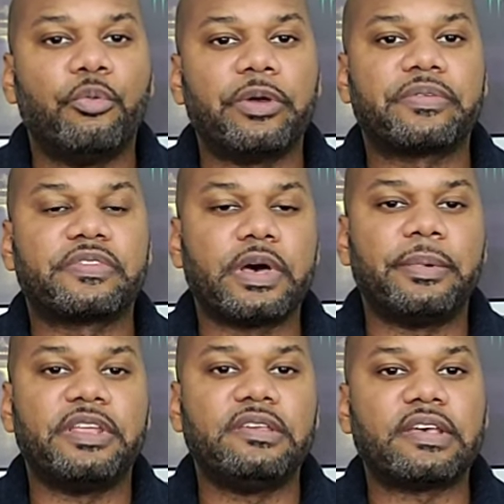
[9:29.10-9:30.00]
with
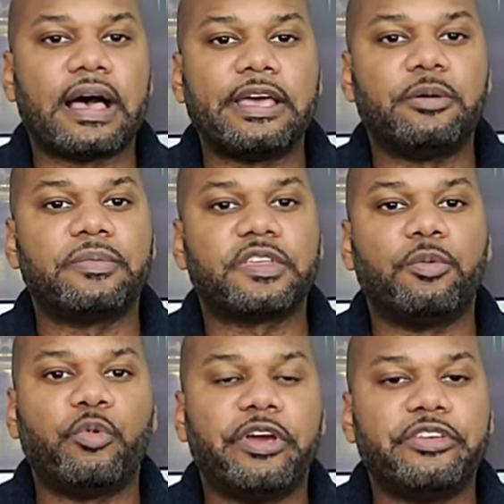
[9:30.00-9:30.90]
some of these items
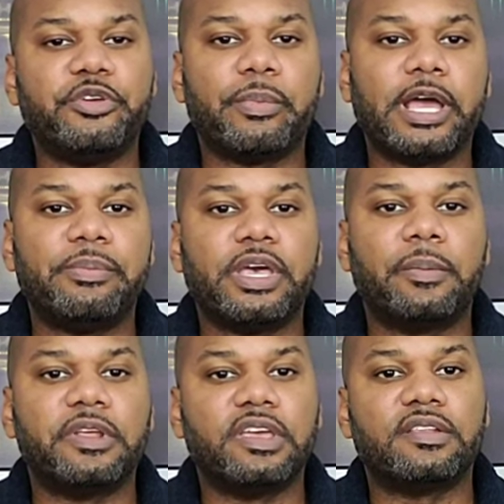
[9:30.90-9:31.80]
and where you might be
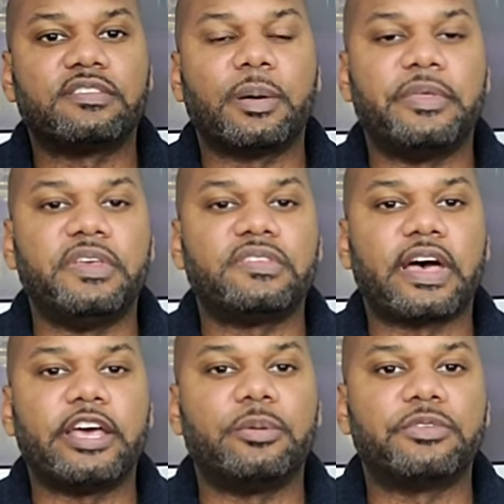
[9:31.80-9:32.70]
able to get some of these
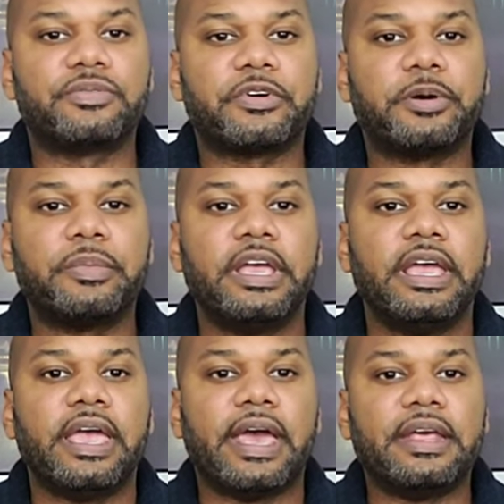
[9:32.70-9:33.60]
items from.
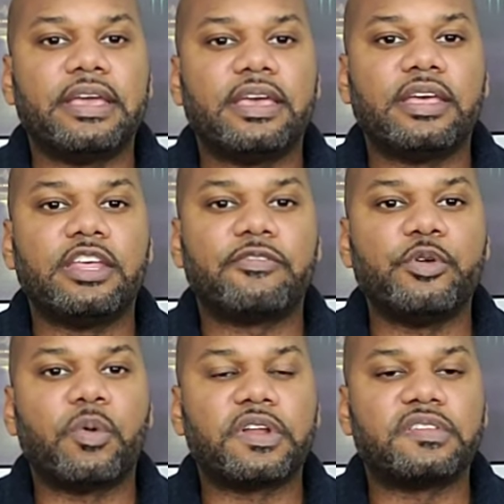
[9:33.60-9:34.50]
And again, if
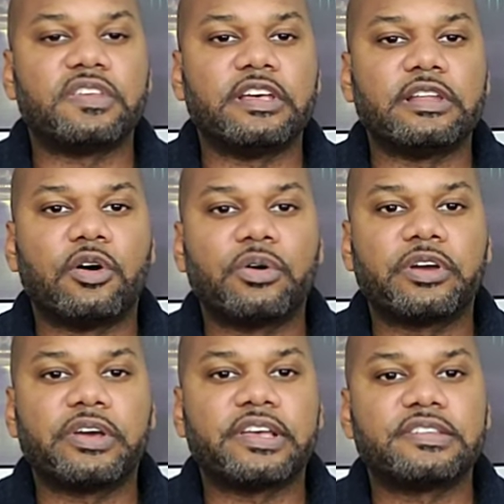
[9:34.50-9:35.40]
you want to see a
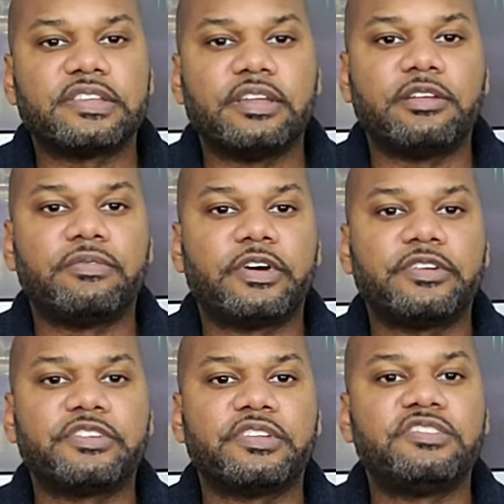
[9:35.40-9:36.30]
longer extended
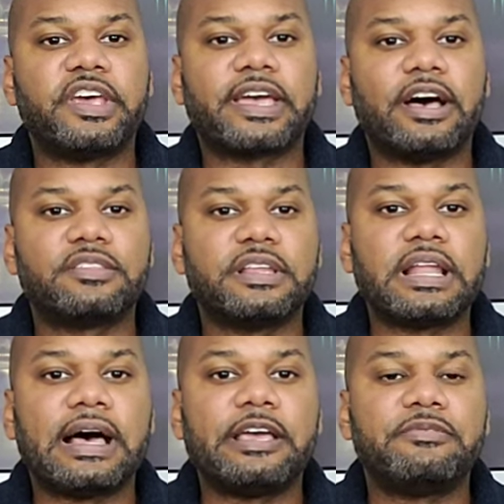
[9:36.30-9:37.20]
version, check out the
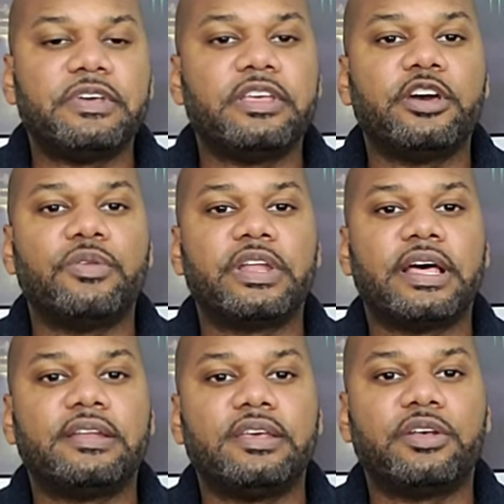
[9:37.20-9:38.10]
live video that
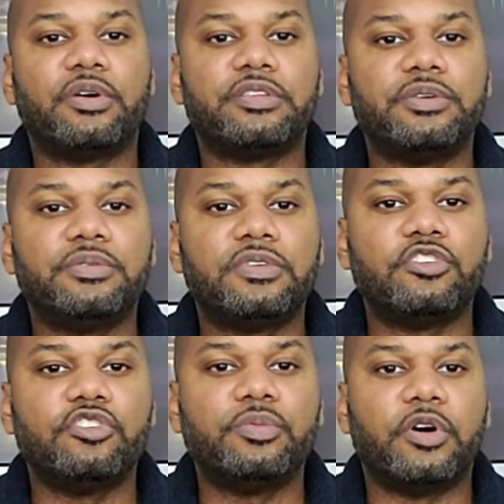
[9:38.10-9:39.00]
I did on
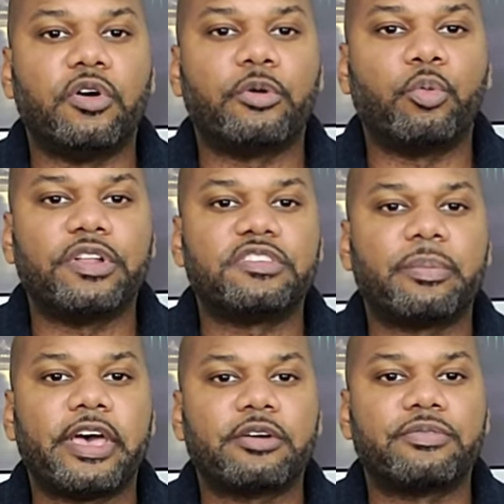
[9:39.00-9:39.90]
YouTube on what
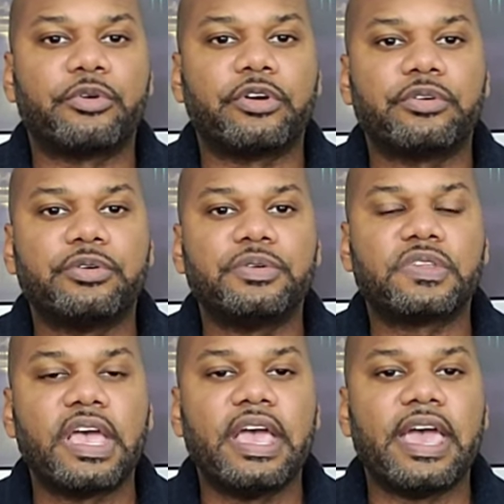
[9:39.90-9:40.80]
to pack for a
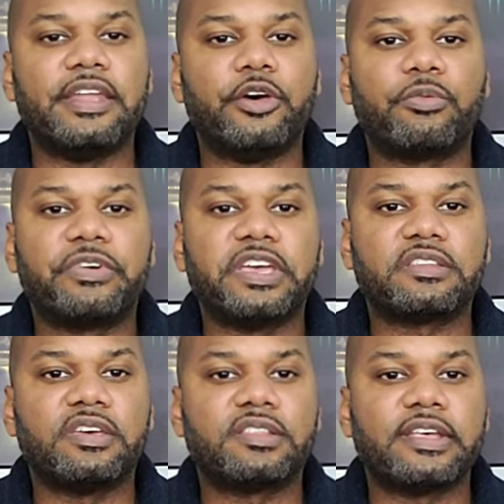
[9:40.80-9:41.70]
cruise. And don't
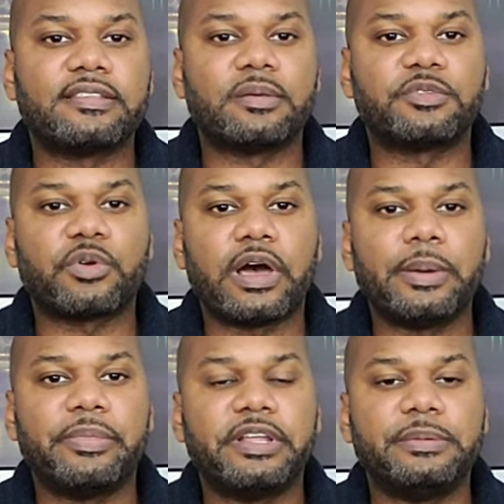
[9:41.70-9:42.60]
forget to hit that
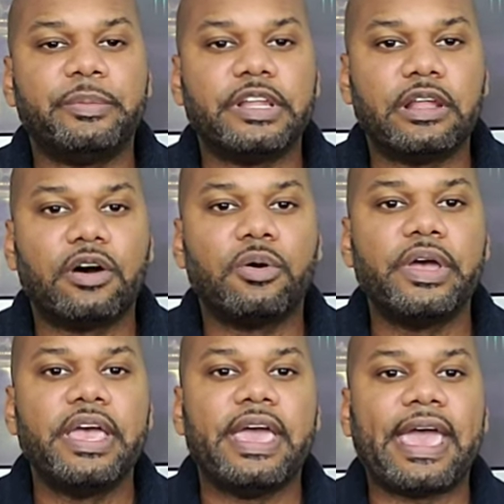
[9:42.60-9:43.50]
subscribe button
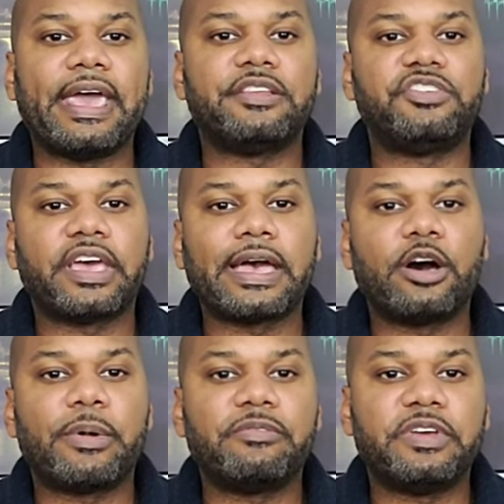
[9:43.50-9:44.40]
below and check
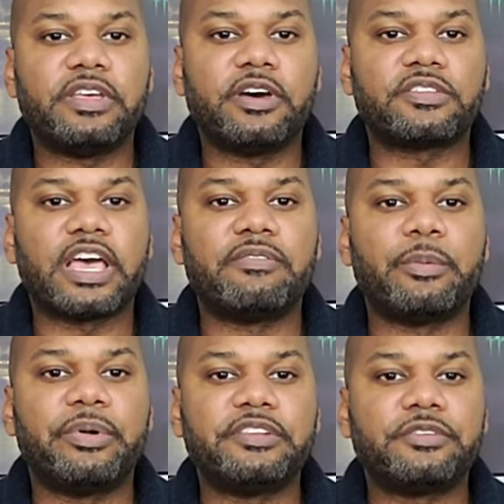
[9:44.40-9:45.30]
out my videos. I have
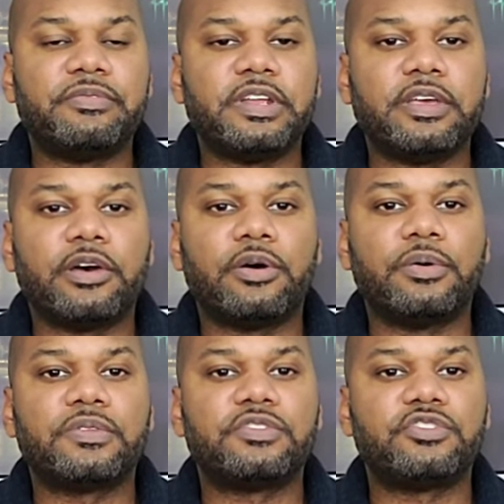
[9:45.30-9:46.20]
a bunch of
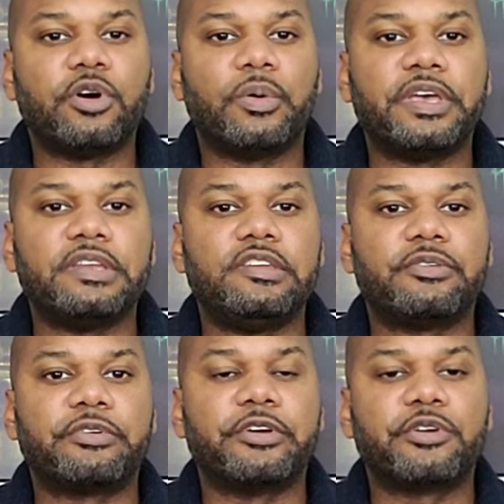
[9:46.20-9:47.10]
videos showing
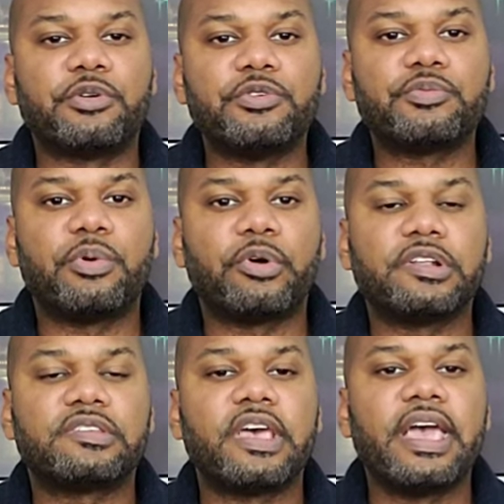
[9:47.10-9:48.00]
different cruise
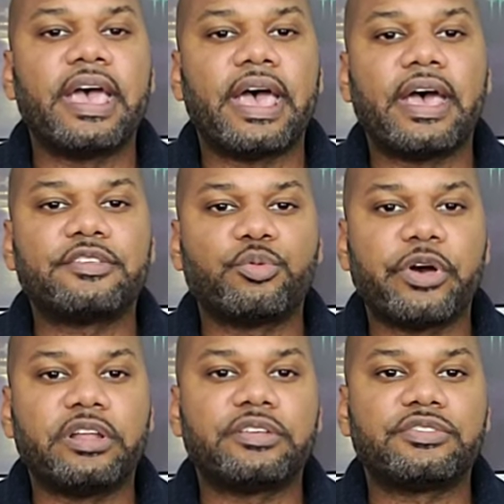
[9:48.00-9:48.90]
ports as
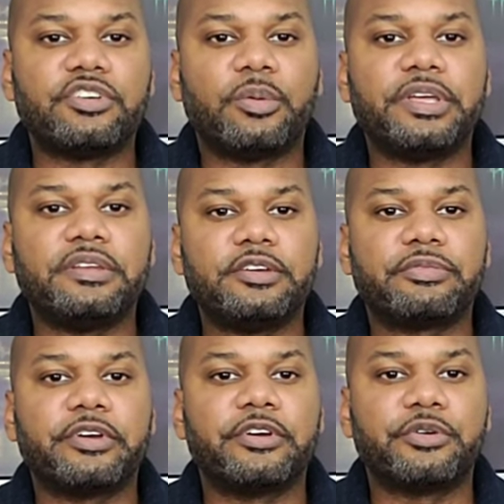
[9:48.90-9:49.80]
well as showing
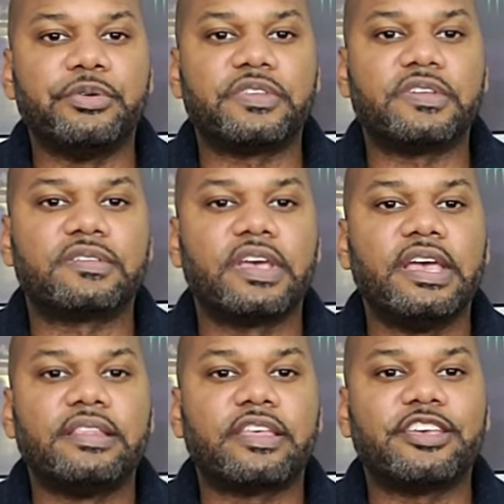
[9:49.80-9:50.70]
different cruises.
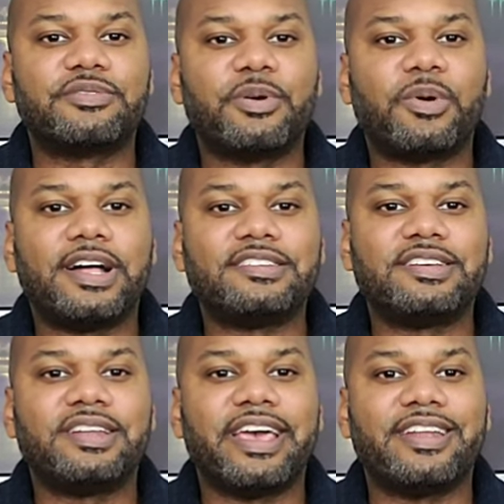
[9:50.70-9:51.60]
Thanks for
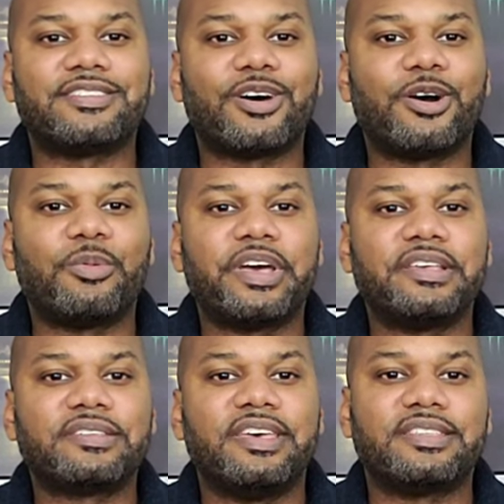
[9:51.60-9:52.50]
watching, and as
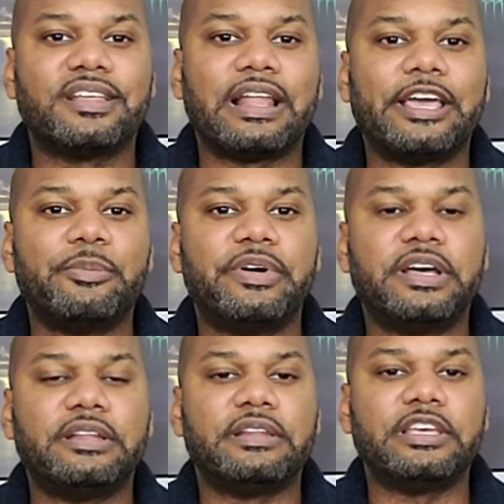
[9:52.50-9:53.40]
always, hit the like
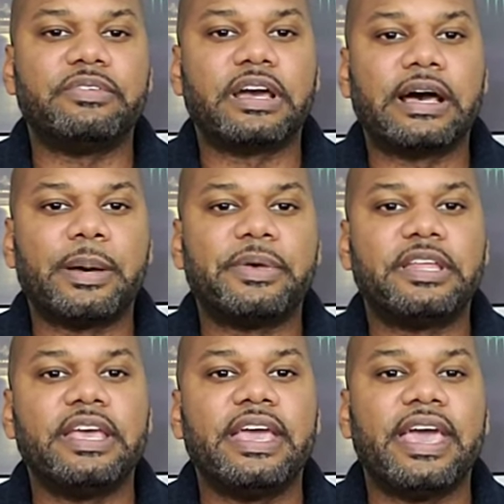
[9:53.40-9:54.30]
button, leave a
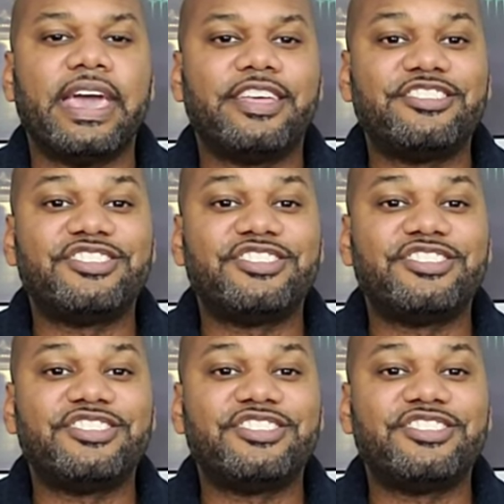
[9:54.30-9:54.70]
comment, and